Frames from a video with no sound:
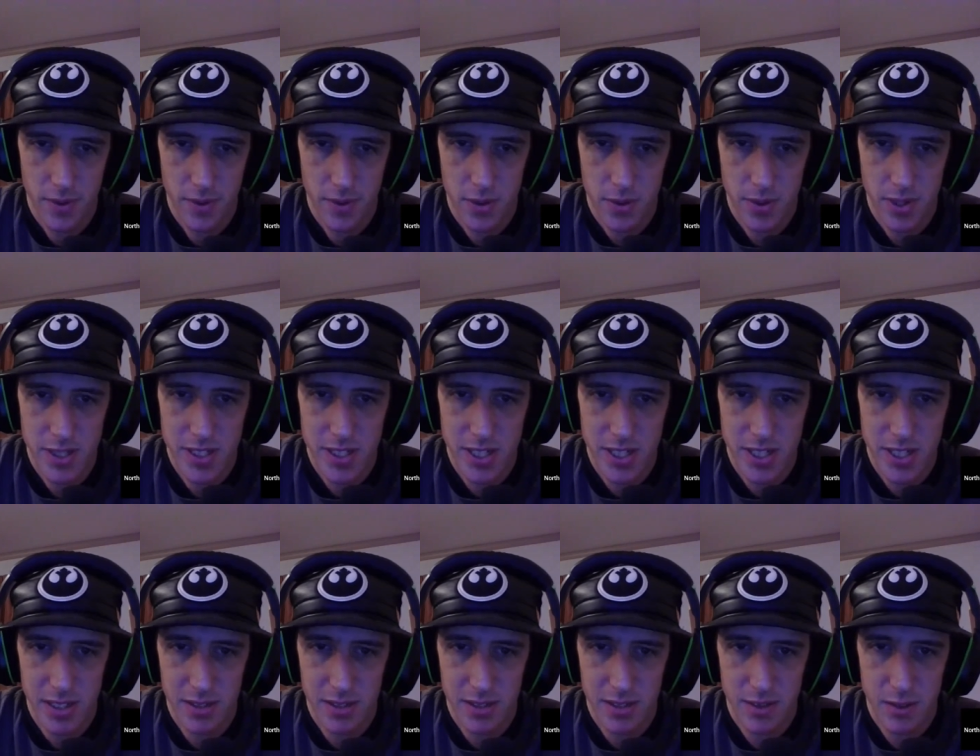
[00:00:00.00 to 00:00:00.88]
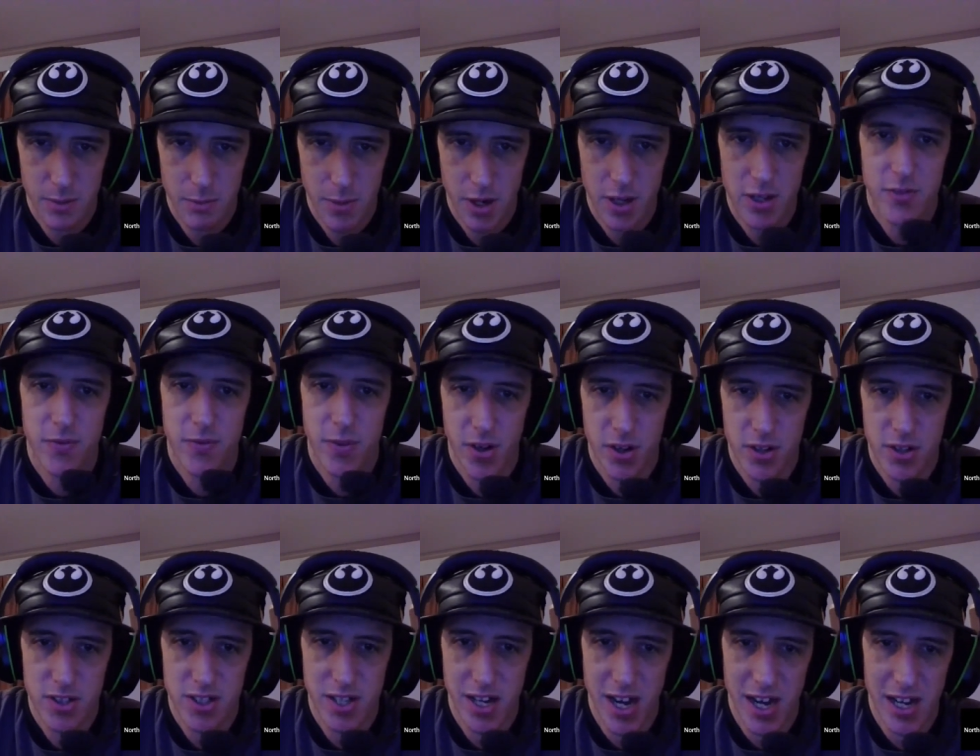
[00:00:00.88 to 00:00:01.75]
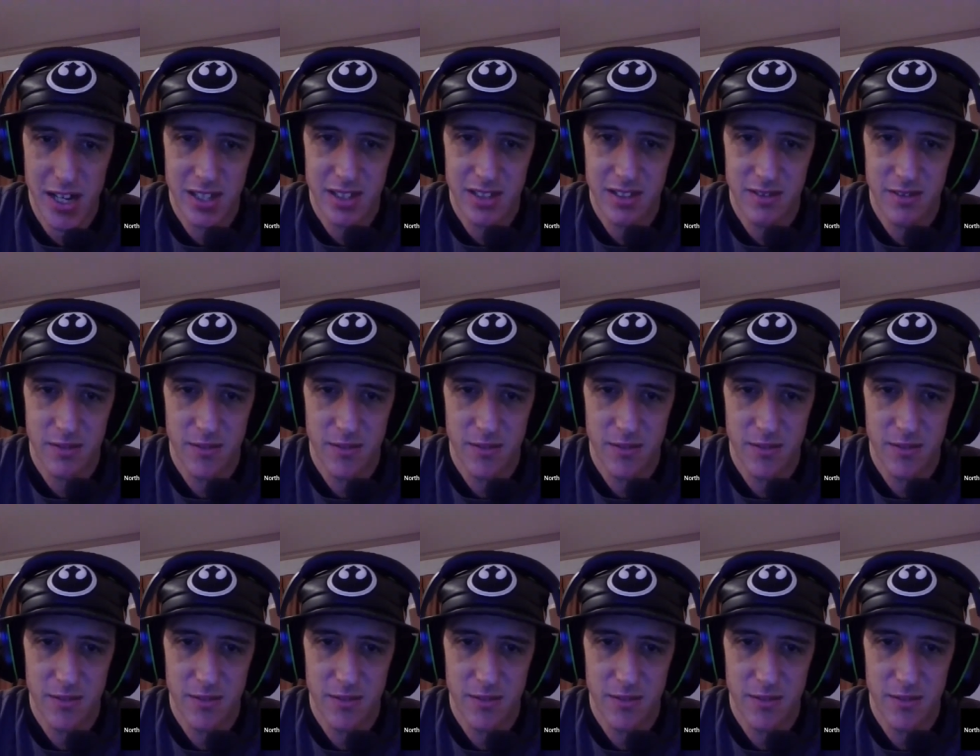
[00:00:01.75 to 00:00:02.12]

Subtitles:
22nd, March 1st, 8th,